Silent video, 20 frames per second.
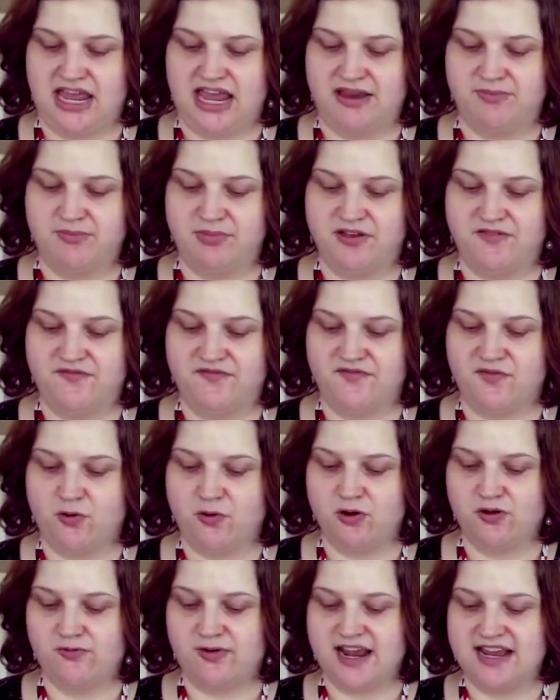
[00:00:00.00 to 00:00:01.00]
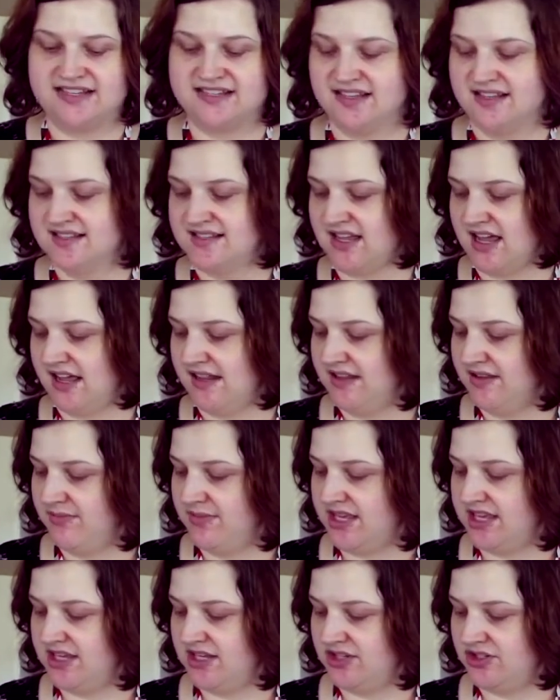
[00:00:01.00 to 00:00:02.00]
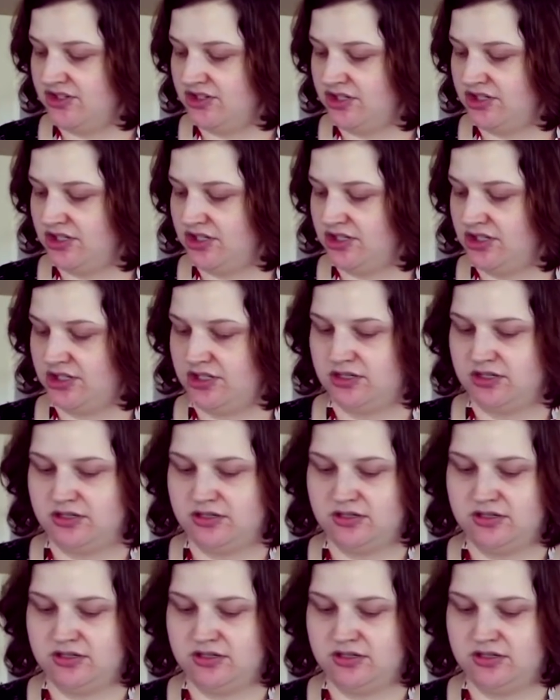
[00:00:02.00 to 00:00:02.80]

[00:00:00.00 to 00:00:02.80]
and put four raisins on them each.